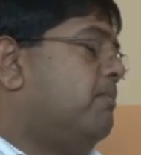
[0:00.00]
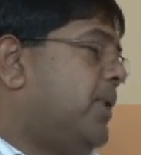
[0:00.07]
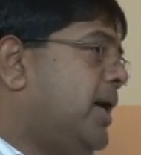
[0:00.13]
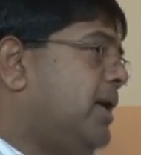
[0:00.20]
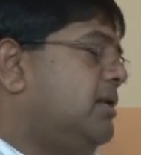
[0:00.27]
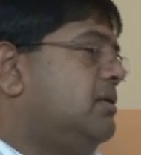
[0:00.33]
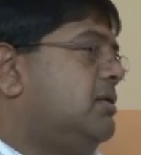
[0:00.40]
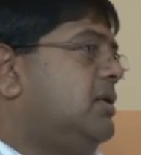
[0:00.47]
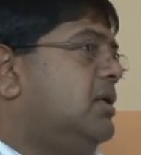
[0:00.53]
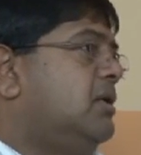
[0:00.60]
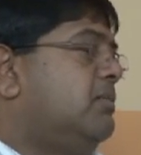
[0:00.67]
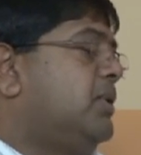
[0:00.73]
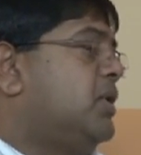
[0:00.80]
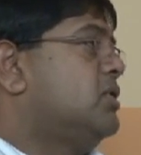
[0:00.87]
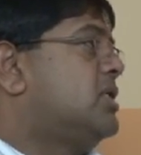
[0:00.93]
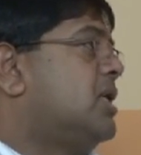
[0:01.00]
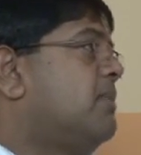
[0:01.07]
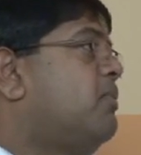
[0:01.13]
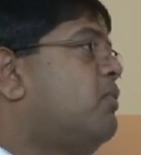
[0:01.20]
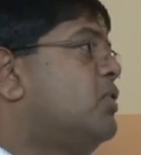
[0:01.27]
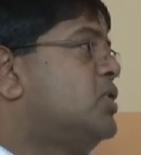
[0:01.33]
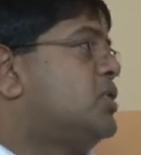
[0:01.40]
But because
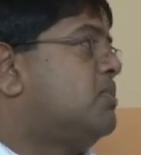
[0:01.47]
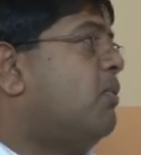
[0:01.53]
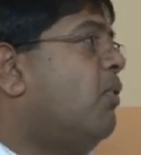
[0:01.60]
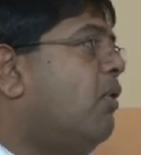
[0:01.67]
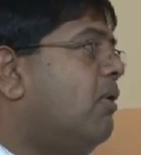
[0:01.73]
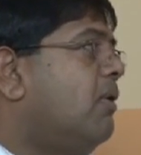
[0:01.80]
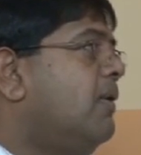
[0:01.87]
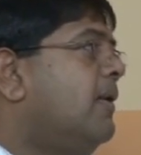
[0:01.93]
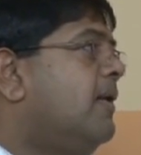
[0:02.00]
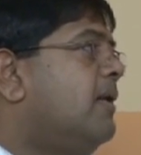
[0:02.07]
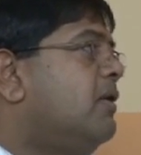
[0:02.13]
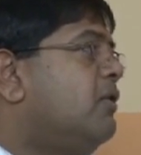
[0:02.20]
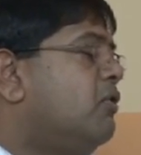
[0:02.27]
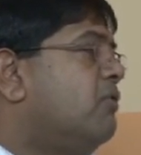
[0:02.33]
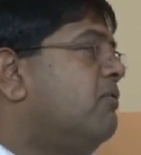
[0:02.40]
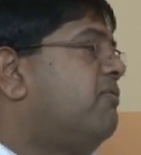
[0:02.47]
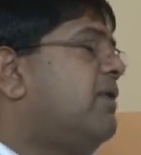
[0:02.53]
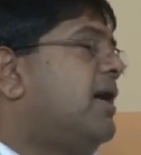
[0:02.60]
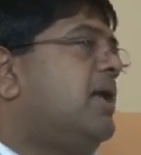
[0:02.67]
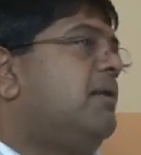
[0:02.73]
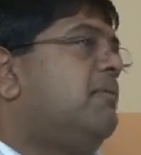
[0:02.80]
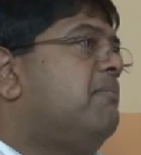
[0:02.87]
Singapore is small, you'll
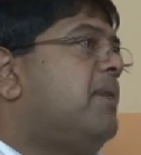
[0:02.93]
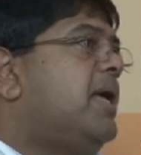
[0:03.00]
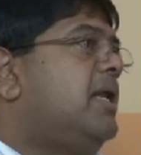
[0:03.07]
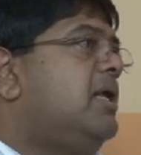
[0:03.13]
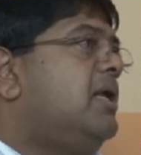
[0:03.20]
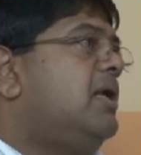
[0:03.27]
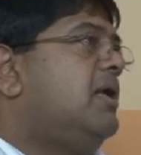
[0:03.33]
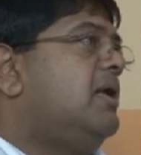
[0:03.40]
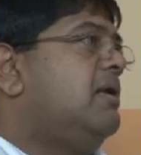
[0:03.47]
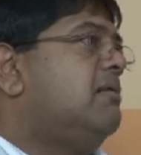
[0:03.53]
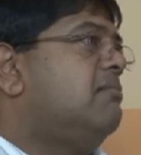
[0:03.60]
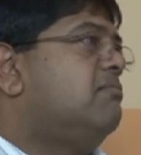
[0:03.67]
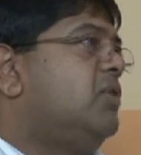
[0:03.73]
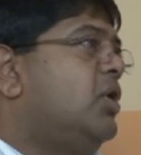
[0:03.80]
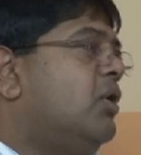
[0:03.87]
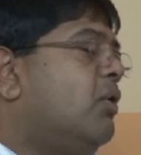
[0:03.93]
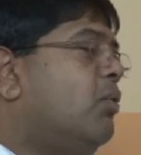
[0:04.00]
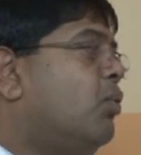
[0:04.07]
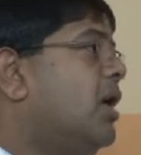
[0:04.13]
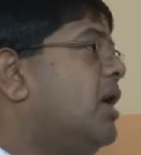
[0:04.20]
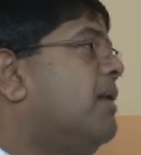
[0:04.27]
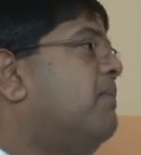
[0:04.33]
find many,
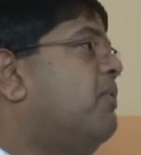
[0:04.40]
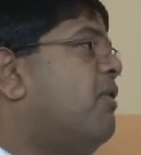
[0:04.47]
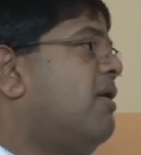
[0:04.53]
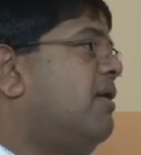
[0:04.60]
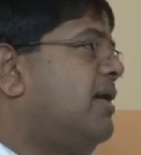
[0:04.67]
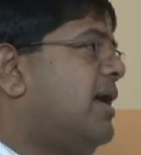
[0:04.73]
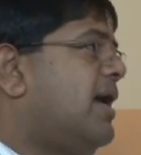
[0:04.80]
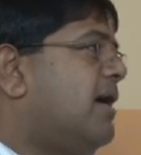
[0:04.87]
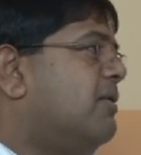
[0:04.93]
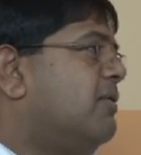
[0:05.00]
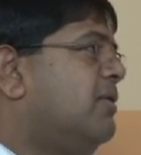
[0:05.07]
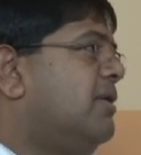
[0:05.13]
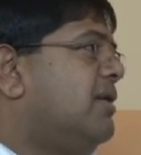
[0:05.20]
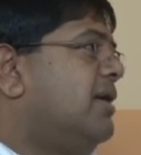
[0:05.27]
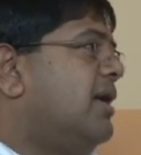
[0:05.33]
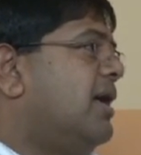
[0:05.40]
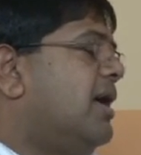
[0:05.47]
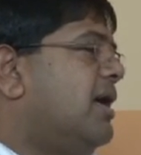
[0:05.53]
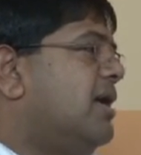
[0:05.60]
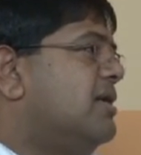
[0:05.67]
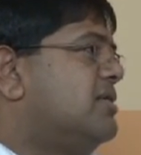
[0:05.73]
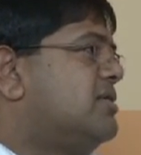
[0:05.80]
work abroad now.
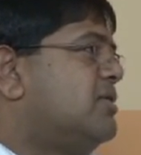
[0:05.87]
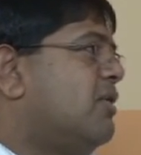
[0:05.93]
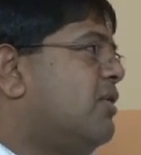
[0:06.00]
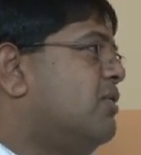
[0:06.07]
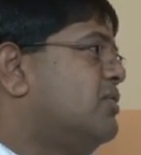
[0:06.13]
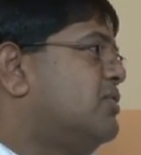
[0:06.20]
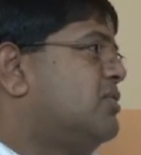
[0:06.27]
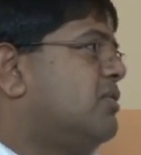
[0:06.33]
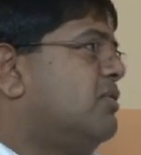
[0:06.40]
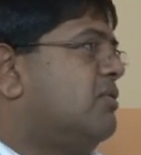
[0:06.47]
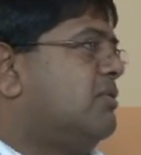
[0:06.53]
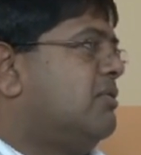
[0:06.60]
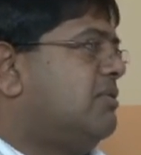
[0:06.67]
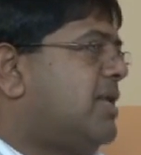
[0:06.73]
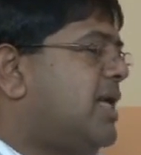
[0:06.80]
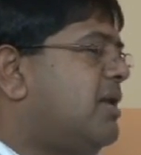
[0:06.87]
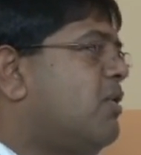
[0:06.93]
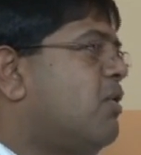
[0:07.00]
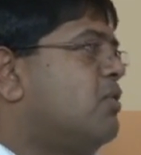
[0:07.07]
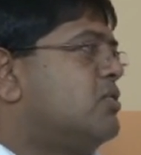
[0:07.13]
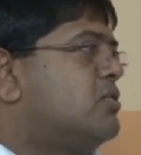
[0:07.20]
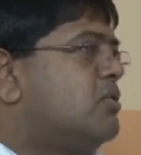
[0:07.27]
So that
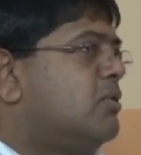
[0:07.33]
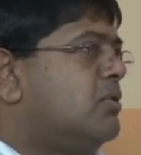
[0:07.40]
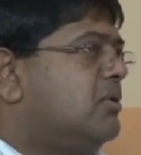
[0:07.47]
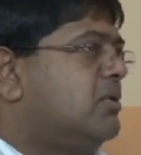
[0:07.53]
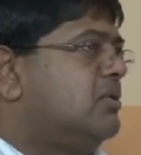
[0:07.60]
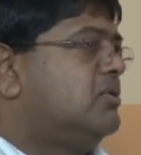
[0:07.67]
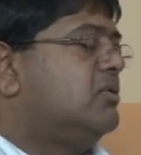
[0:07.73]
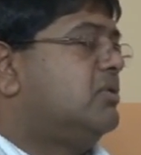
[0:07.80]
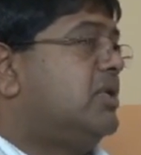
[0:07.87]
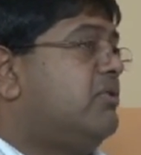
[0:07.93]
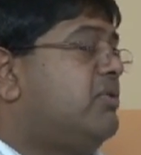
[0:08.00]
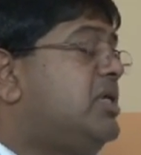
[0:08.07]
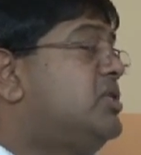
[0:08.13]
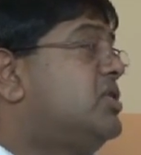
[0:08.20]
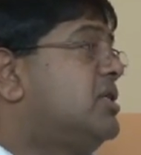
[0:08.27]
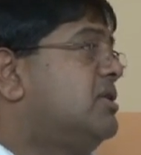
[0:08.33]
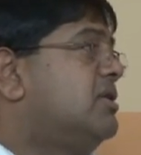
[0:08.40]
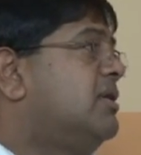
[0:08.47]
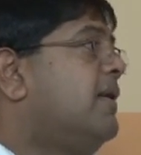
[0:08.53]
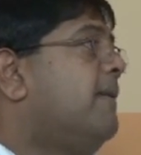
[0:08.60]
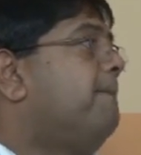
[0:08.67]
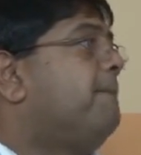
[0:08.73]
also, so the
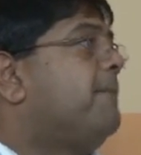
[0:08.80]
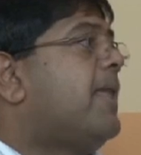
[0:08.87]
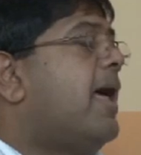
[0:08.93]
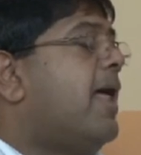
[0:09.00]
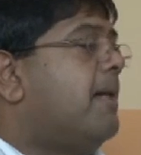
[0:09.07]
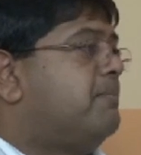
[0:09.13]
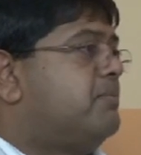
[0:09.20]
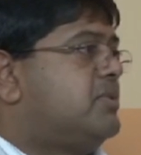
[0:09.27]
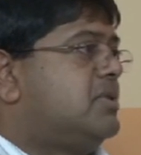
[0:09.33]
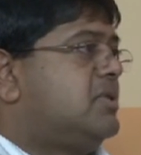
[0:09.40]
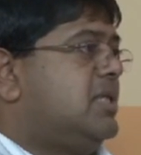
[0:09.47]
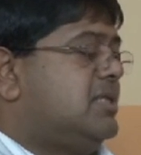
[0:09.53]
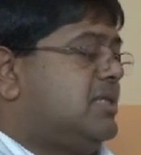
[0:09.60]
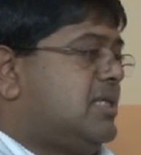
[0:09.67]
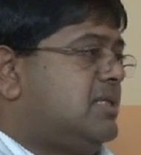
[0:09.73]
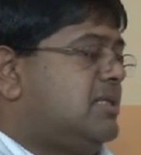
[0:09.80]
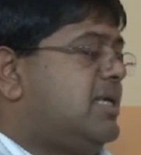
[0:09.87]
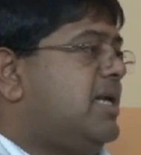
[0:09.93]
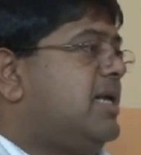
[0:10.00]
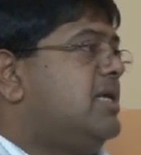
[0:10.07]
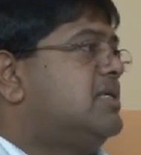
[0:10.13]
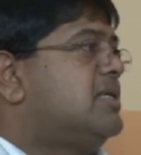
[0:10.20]
region helps in
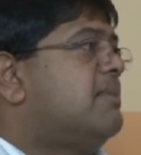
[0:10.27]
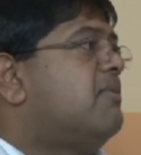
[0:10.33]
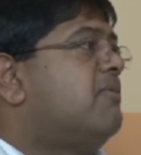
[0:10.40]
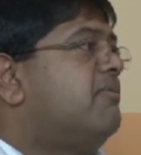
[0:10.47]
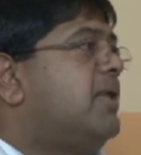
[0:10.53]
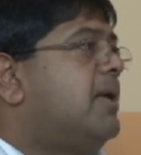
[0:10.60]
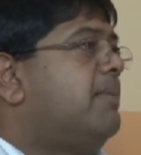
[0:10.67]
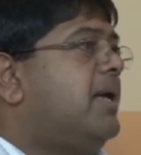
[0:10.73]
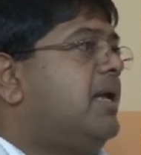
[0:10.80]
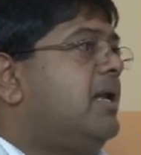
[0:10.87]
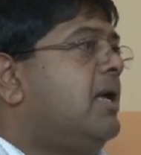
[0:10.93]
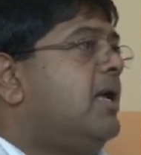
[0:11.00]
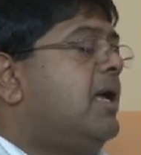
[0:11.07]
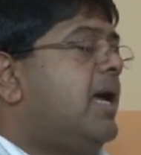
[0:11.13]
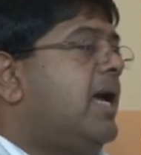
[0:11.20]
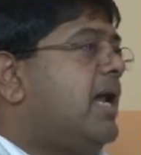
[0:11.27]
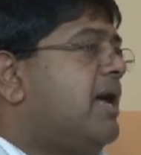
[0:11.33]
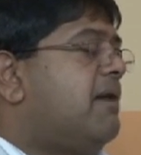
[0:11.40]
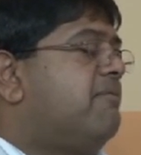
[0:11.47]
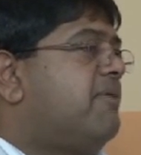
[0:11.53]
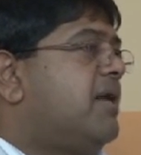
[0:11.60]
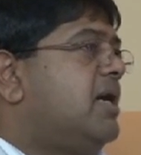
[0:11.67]
sustaining some of them, and
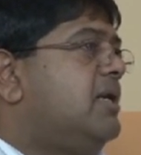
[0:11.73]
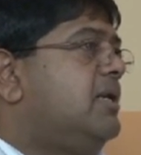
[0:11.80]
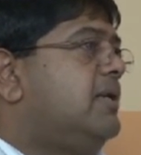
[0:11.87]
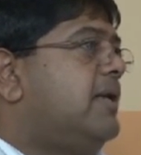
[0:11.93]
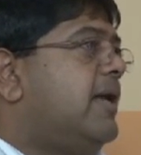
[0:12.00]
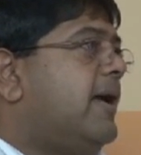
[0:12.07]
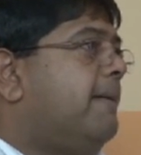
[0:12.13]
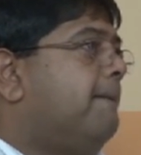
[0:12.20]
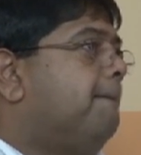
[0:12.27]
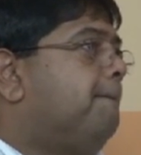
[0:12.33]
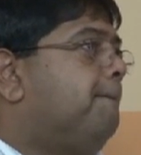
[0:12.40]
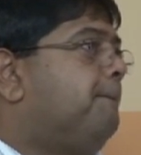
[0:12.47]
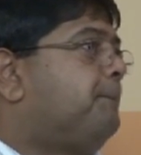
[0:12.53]
I find that